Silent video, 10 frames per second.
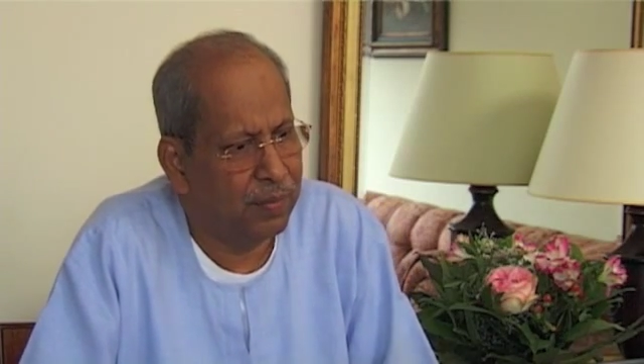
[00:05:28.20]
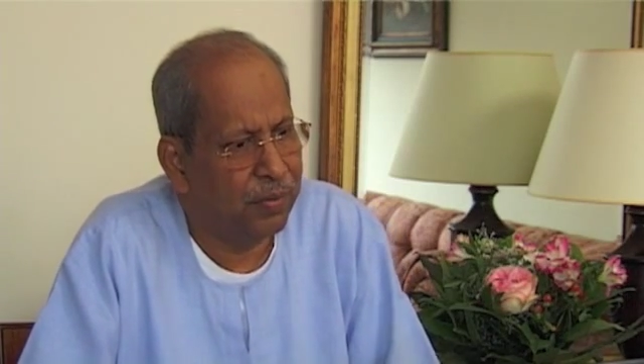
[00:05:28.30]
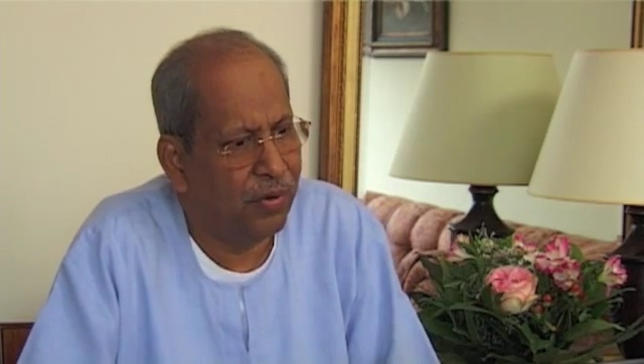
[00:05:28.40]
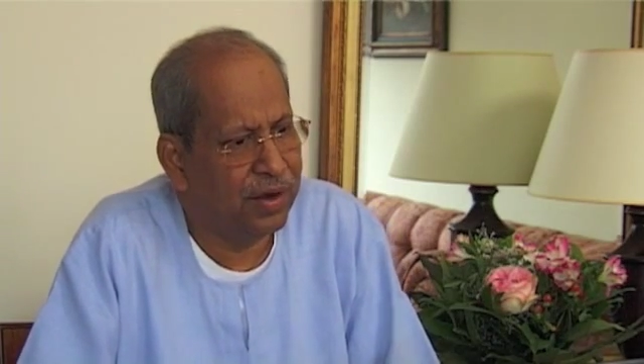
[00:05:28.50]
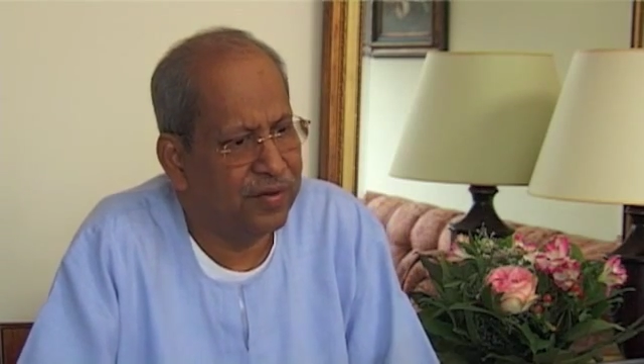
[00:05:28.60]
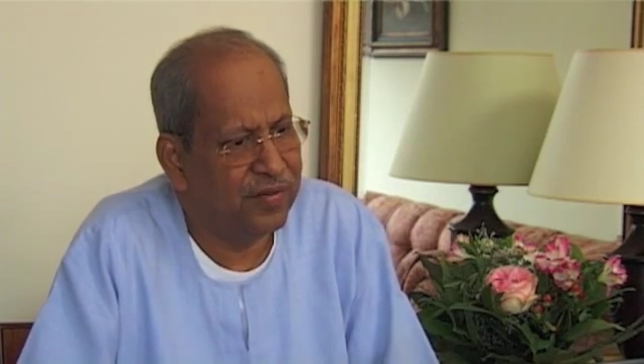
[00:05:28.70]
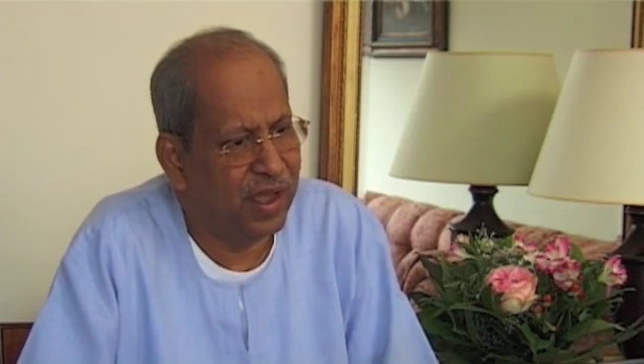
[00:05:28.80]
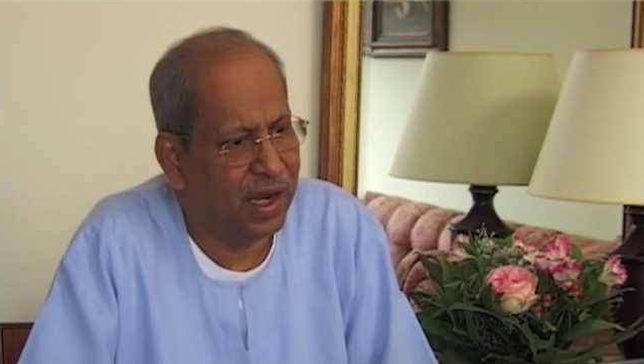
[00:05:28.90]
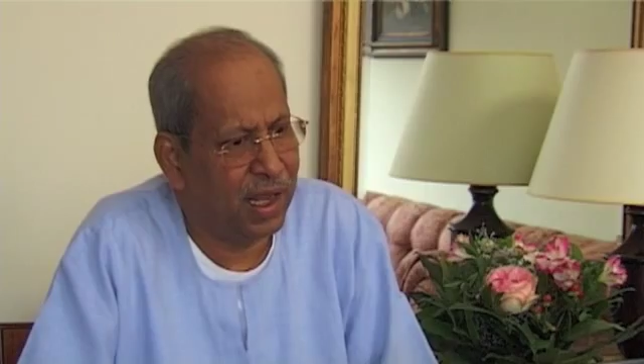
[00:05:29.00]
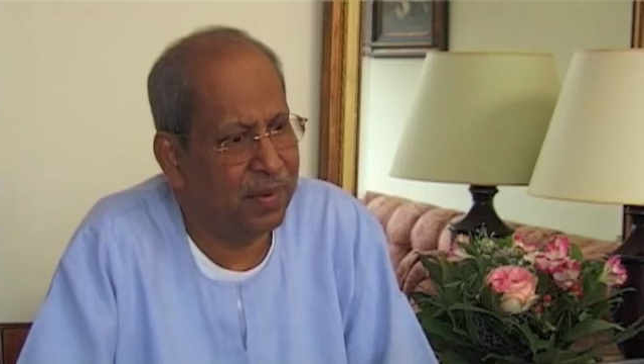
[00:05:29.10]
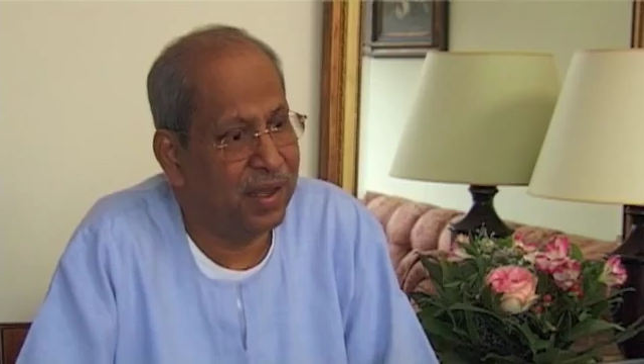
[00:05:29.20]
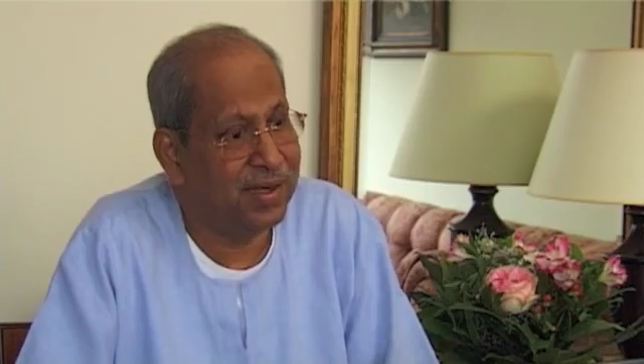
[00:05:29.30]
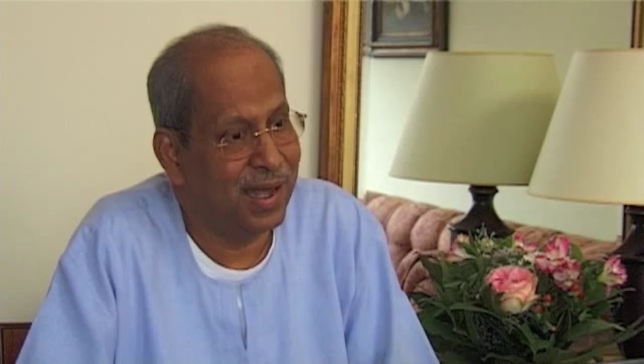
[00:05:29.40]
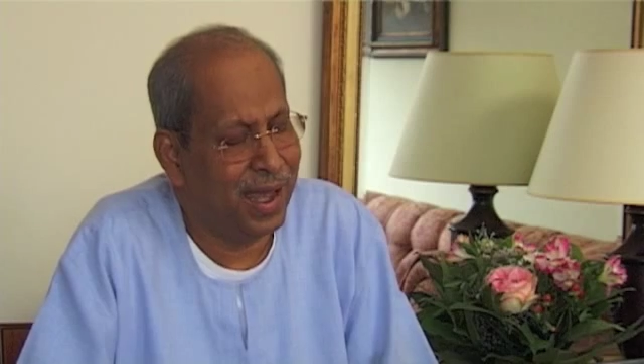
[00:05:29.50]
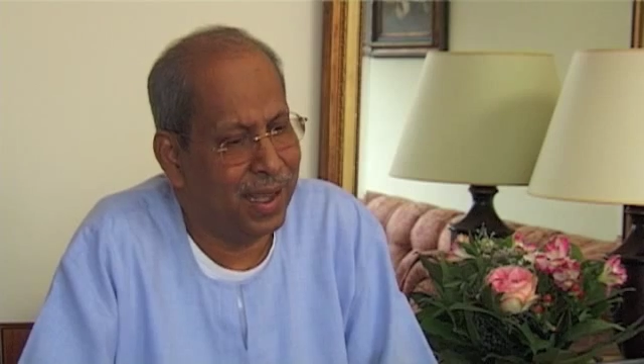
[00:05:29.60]
My poor is there, I
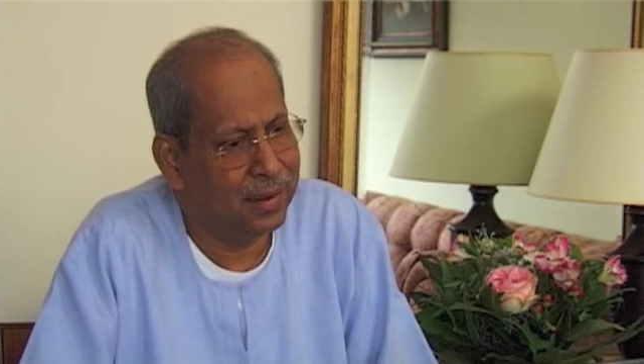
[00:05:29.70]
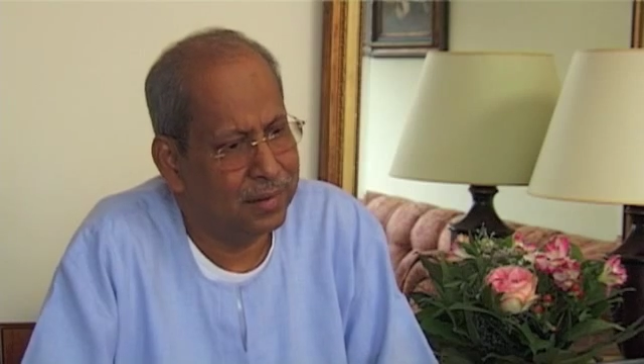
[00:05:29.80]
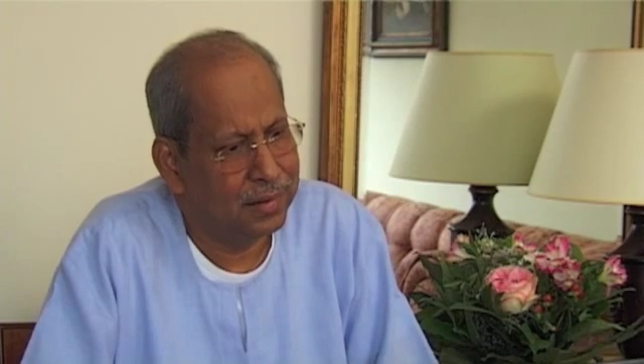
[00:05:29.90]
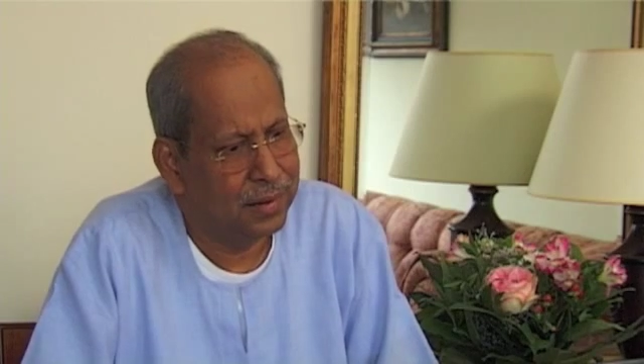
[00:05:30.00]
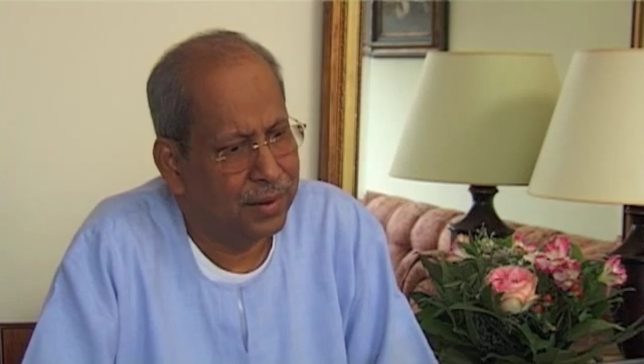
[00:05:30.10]
may die.